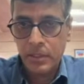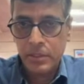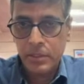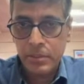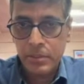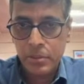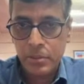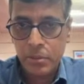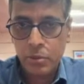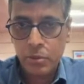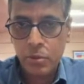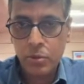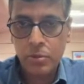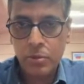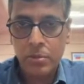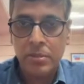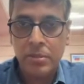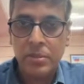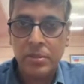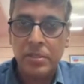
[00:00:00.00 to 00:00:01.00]
So
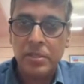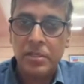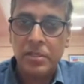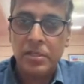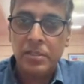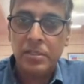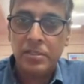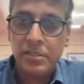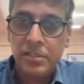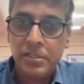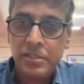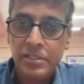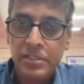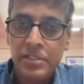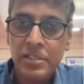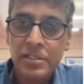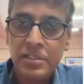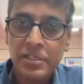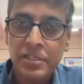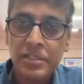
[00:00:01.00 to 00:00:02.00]
this is
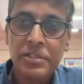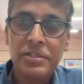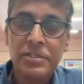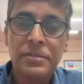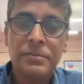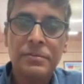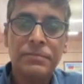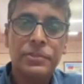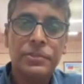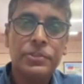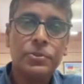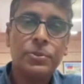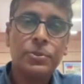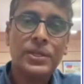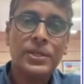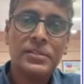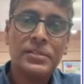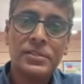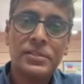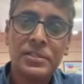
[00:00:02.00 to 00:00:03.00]
the dish which you
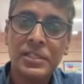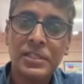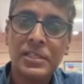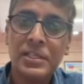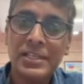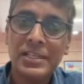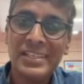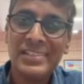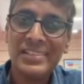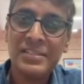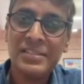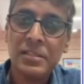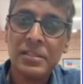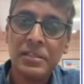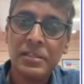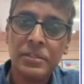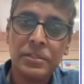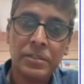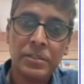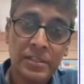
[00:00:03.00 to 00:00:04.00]
can see is
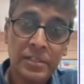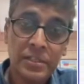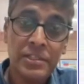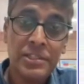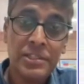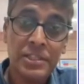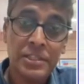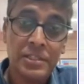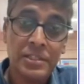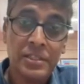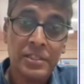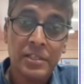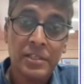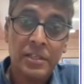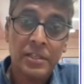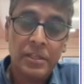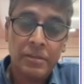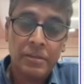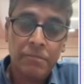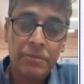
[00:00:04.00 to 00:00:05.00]
the dish
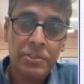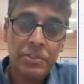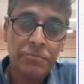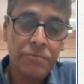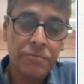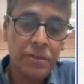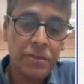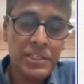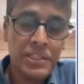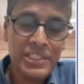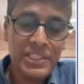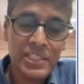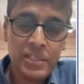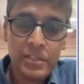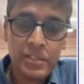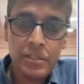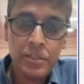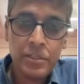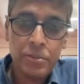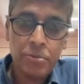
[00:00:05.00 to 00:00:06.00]
which works at
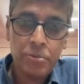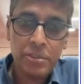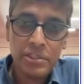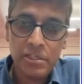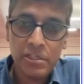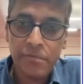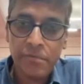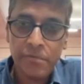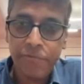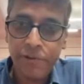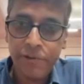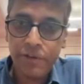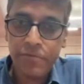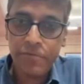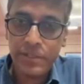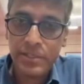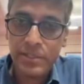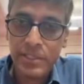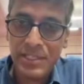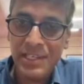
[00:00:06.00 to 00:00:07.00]
the UHF
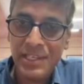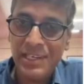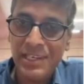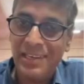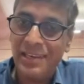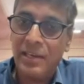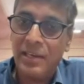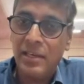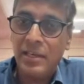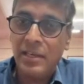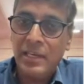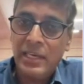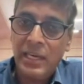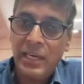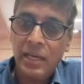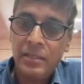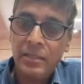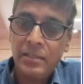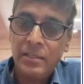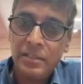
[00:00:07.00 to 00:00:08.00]
frequency,
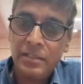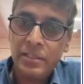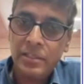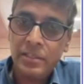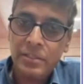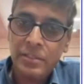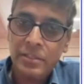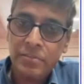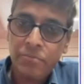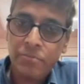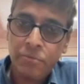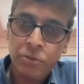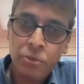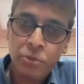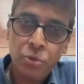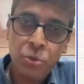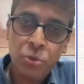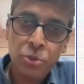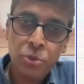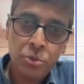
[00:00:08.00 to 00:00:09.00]
and it's
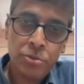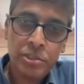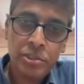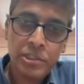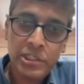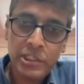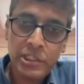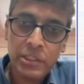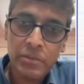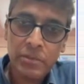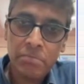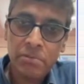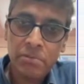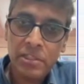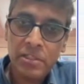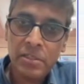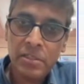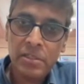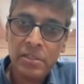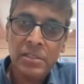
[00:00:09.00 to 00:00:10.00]
used to receive
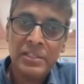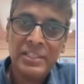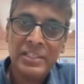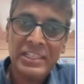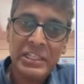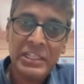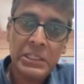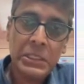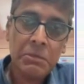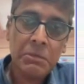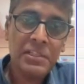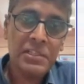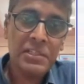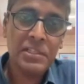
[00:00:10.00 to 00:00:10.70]
the TV